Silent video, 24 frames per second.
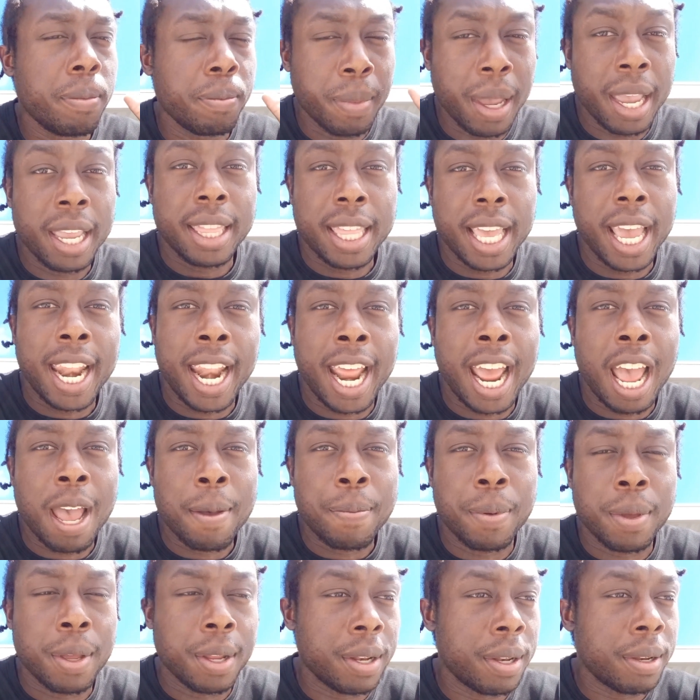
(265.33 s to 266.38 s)
make that
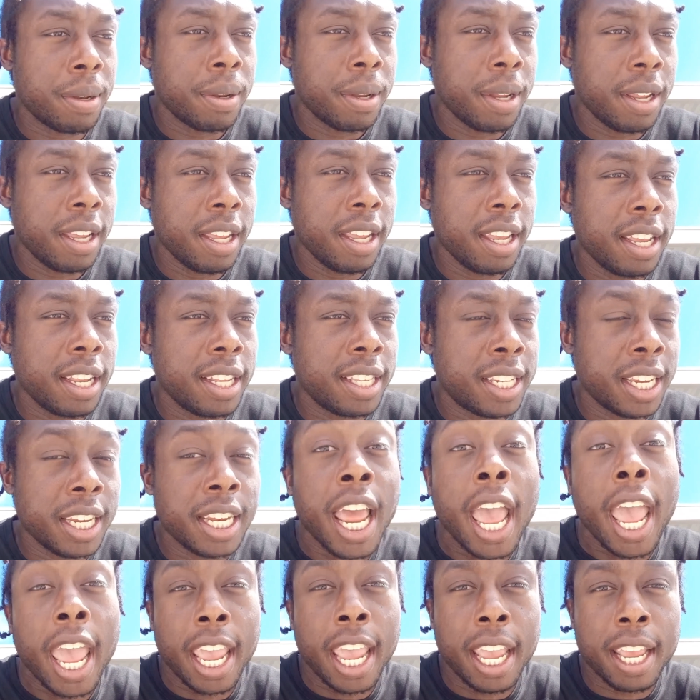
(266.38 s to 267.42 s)
happen
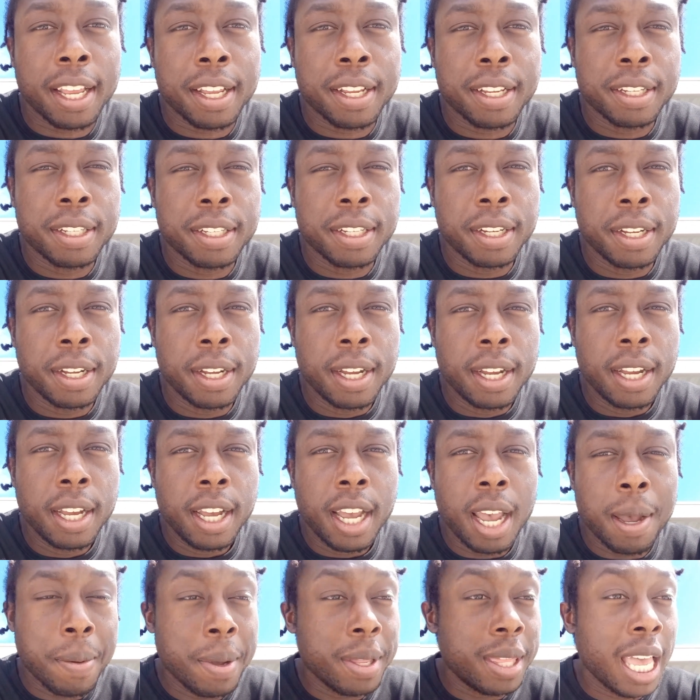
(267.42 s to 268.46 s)
today.
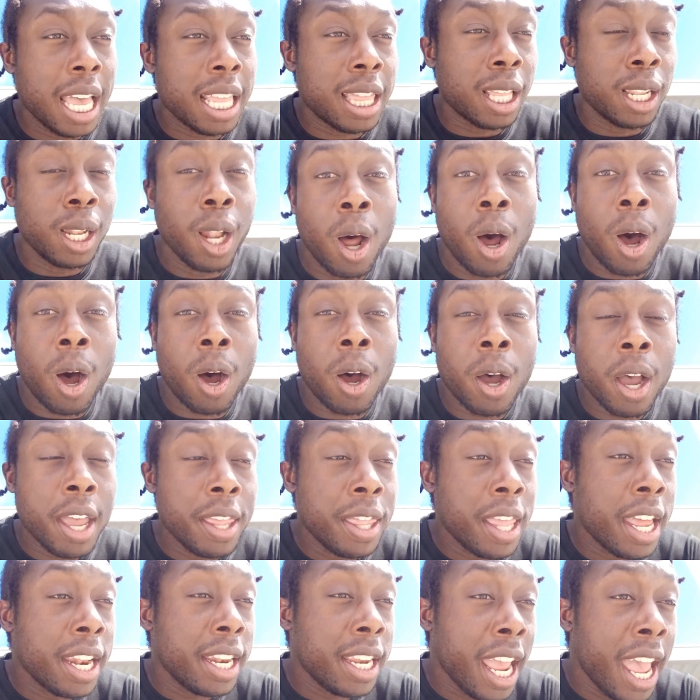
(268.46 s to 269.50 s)
I mean, that the law.
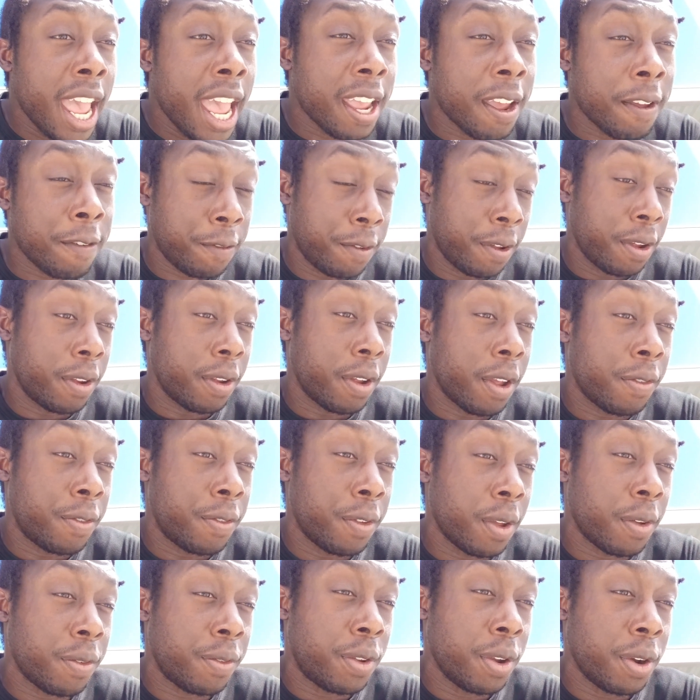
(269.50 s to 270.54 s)
And then, yeah, if
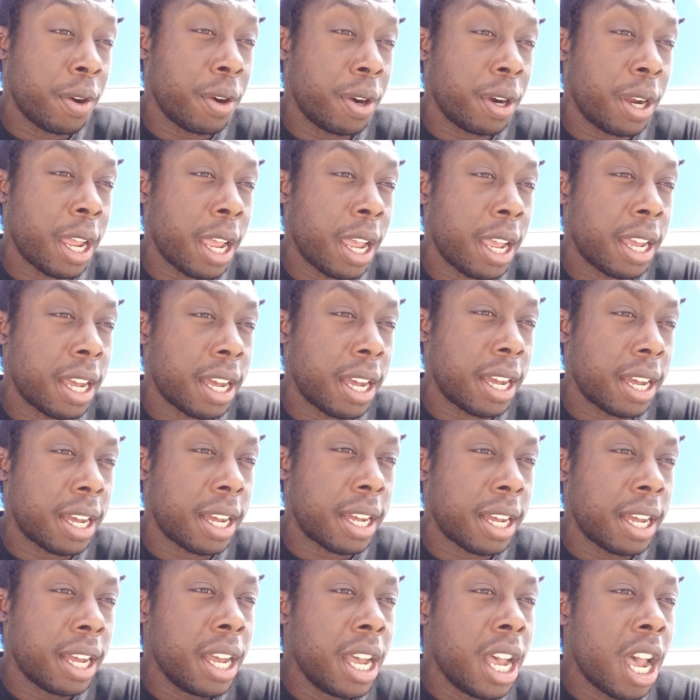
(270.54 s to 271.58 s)

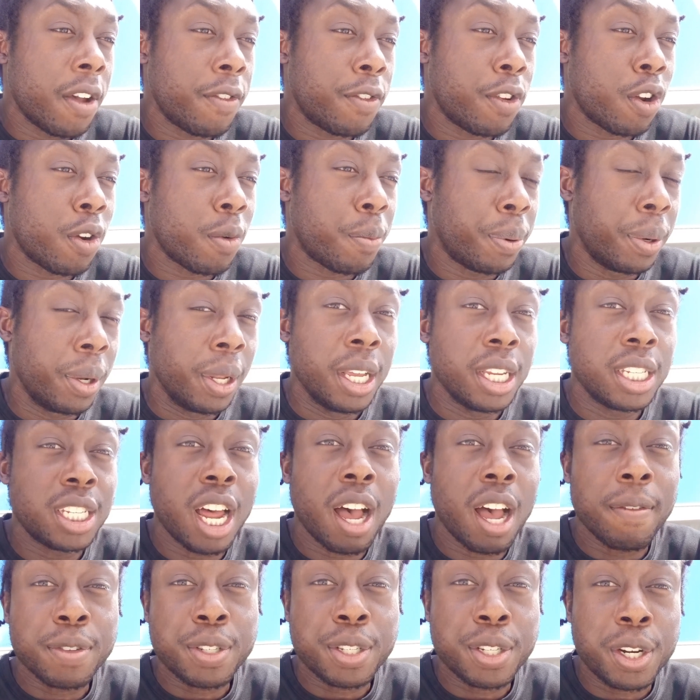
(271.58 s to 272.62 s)
you're a police
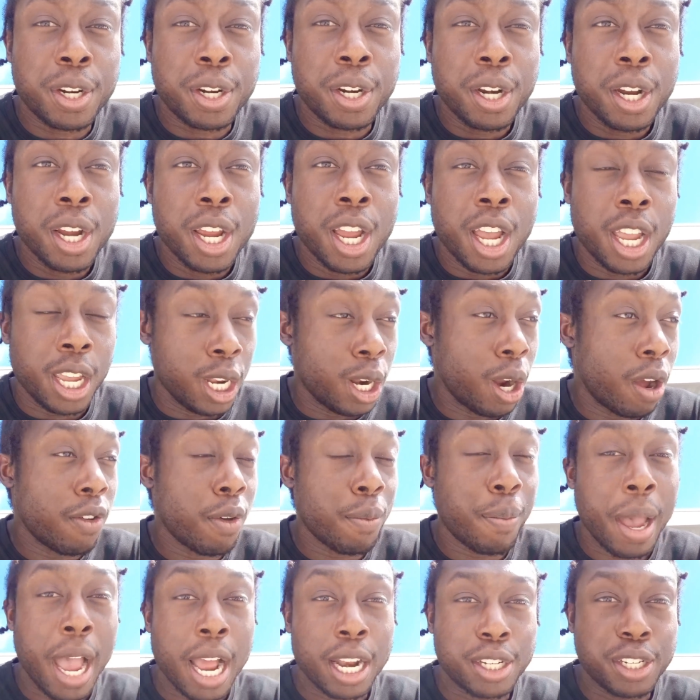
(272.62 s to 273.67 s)
officer, you don't
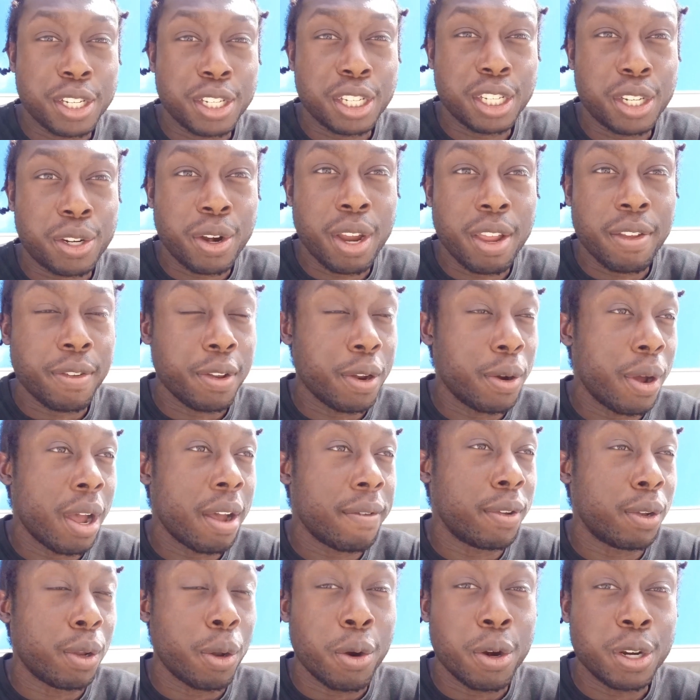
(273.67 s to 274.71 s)
have a bachelor's degree, you don't
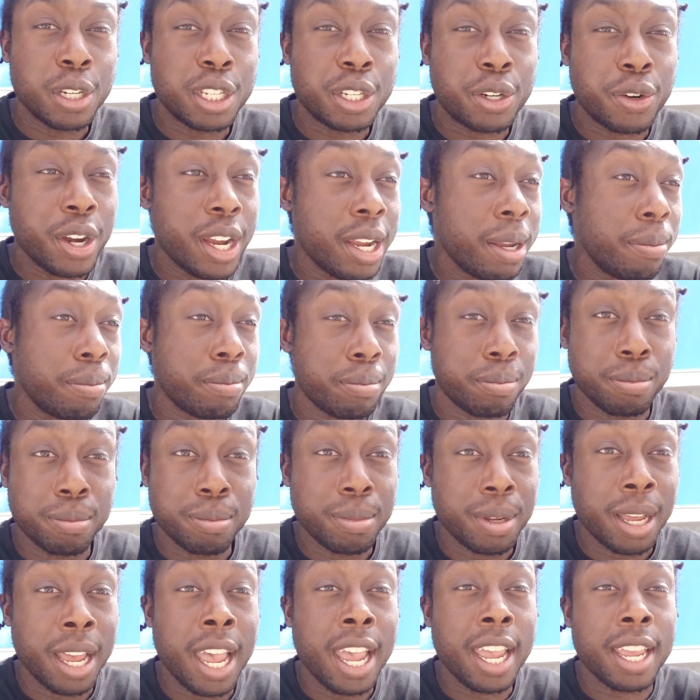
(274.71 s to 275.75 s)
have a lawyer's degree,
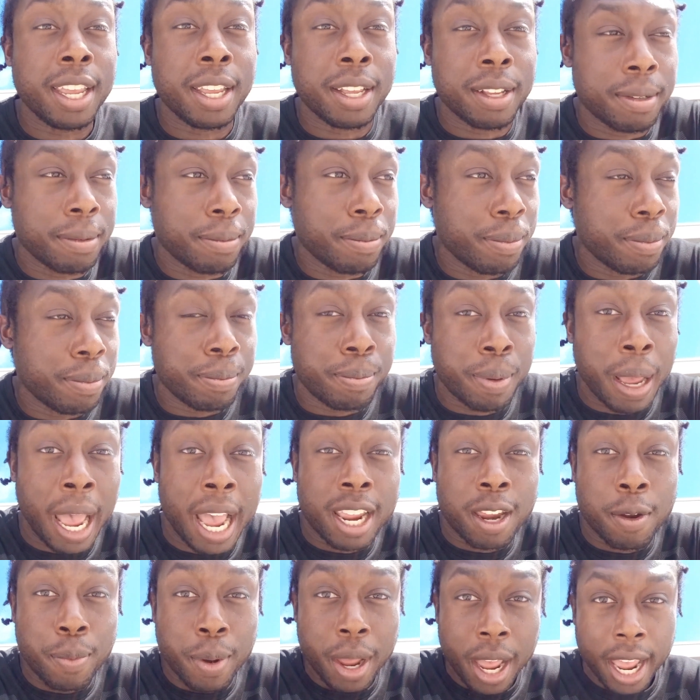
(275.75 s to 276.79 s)
hey,
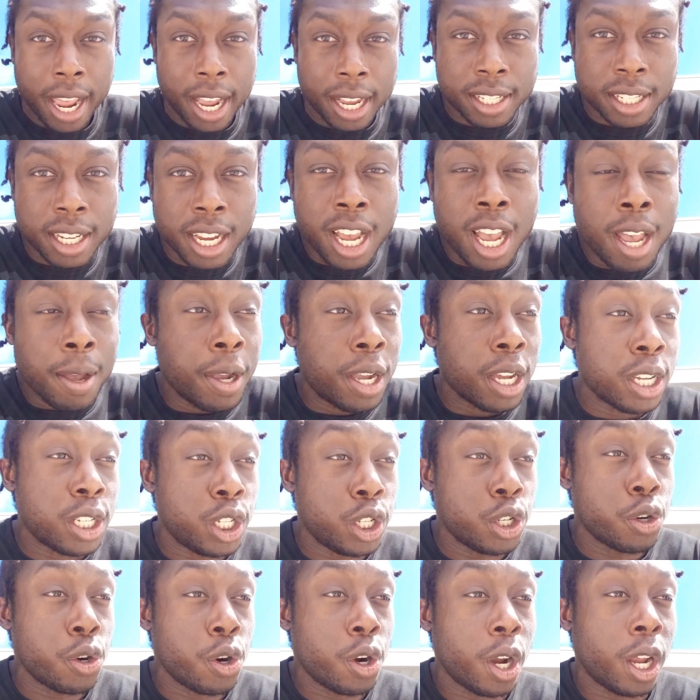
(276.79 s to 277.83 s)
pack your bags,
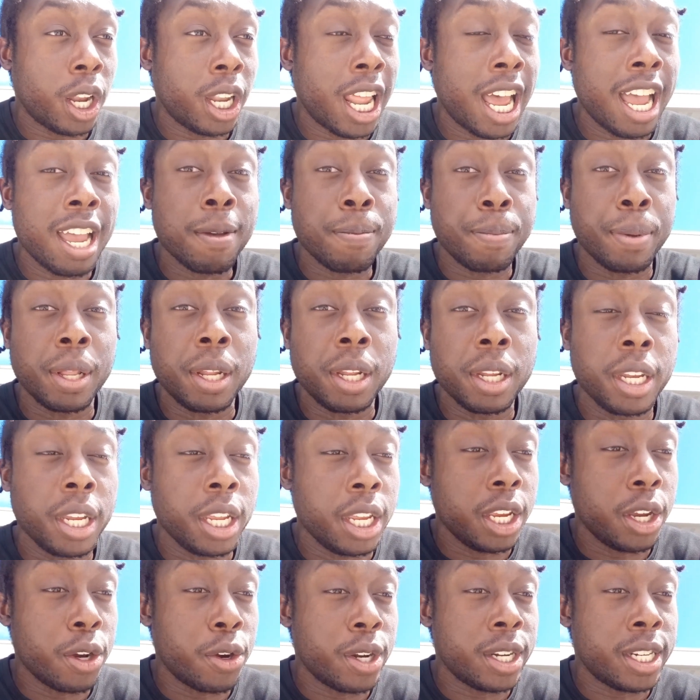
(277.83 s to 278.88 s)
because you're a
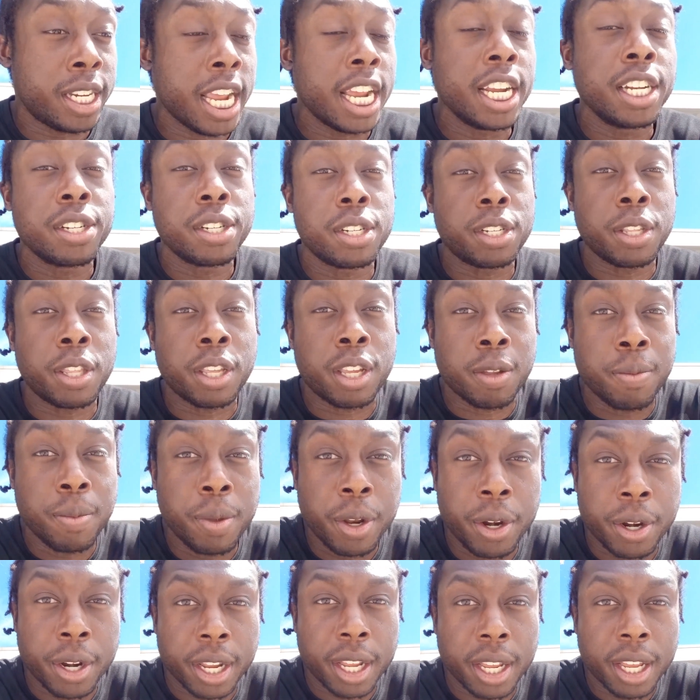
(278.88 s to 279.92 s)
liability, you're a danger to the
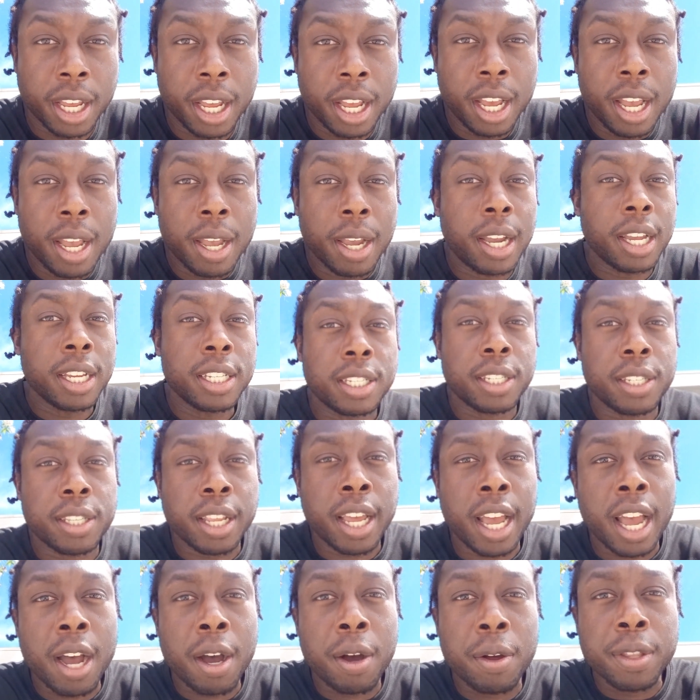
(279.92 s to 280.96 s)
community. Because
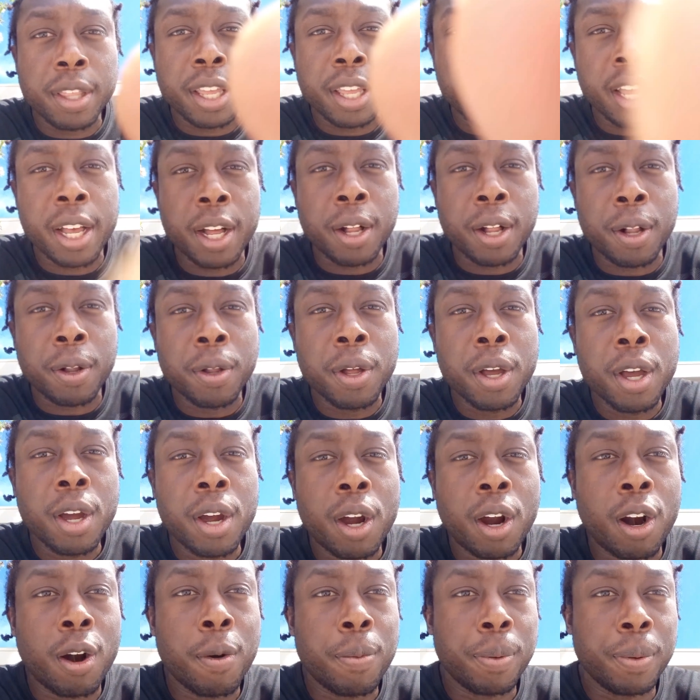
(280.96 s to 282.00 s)
how the hell
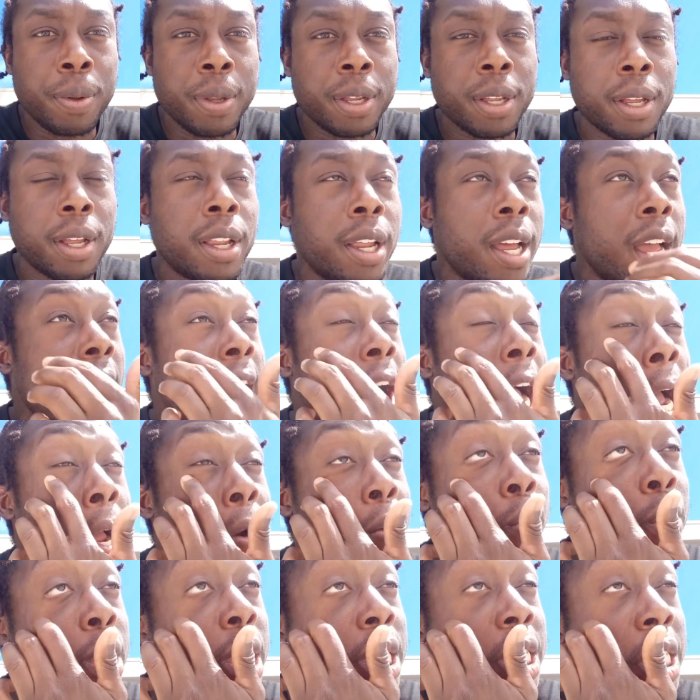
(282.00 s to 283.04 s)
are police?
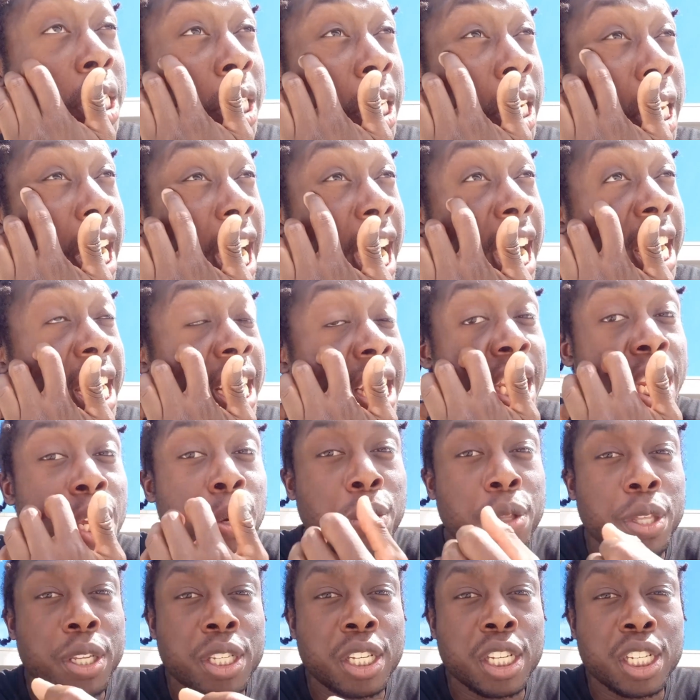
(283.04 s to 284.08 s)
Recently, I had to
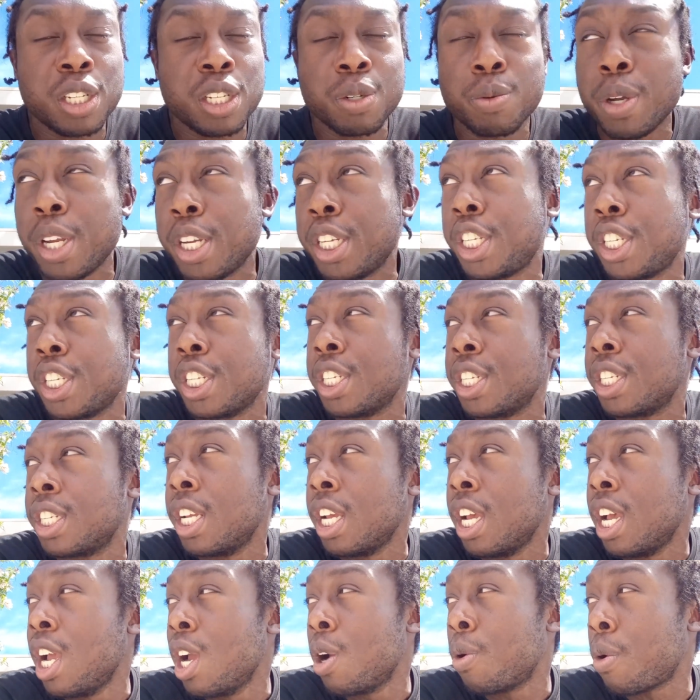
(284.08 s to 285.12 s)
deal with a
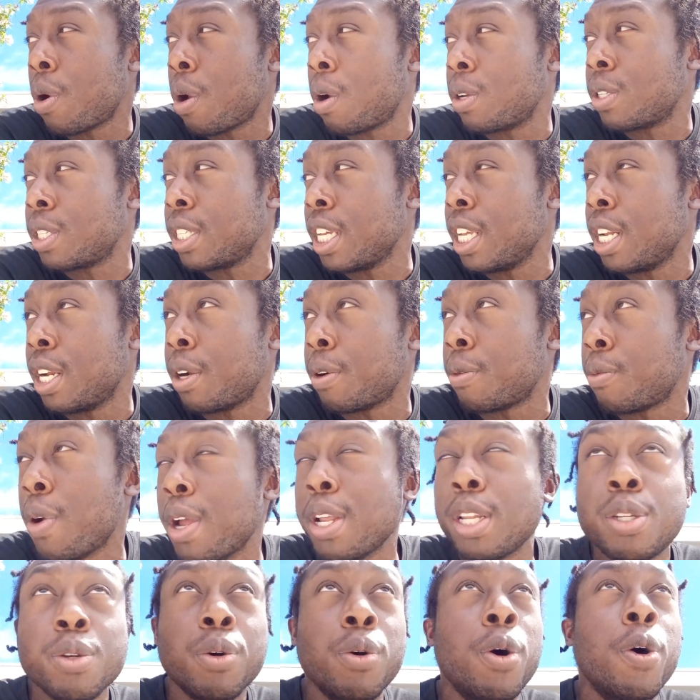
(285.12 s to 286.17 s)
situation where I was in a
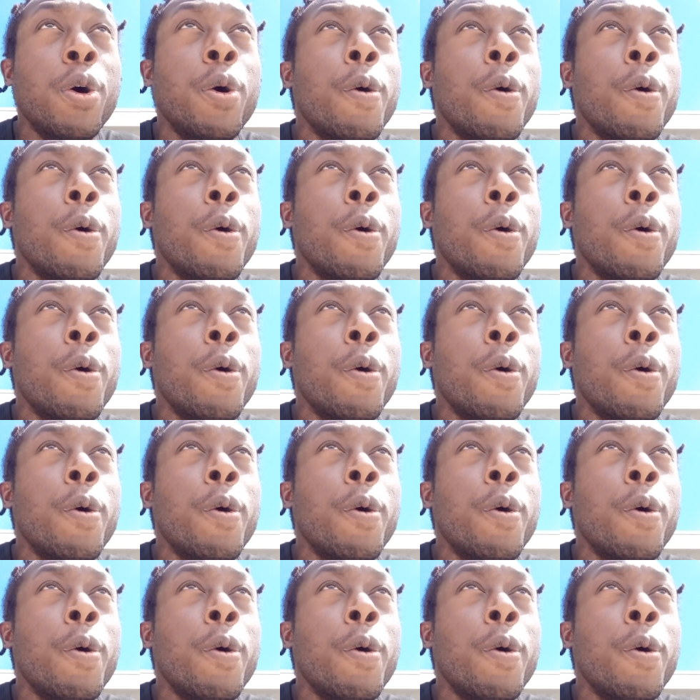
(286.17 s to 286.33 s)
rental